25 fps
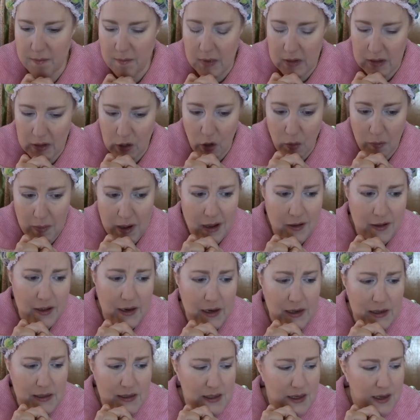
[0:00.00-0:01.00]
Little
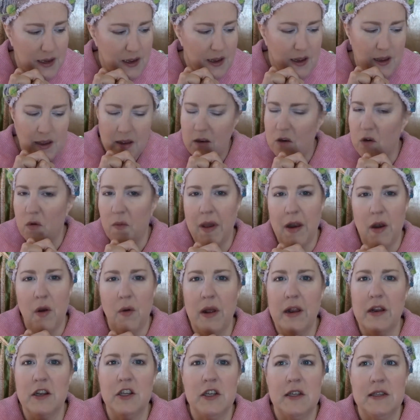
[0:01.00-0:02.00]
Molly does, no matter
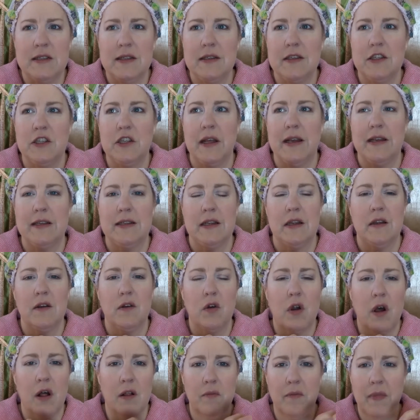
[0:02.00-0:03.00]
what. And she, she likes to
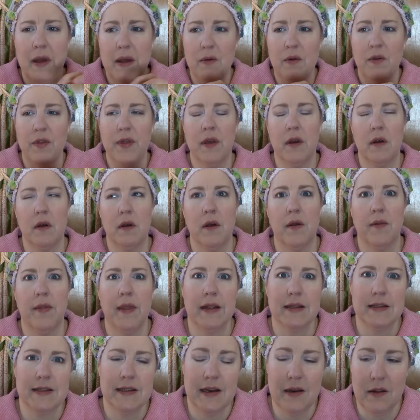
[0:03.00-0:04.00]
crawl in bed with you, and
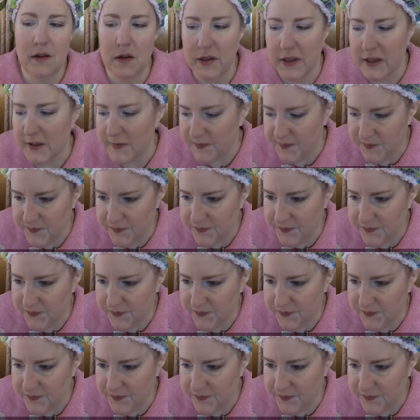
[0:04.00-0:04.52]
that's another thing.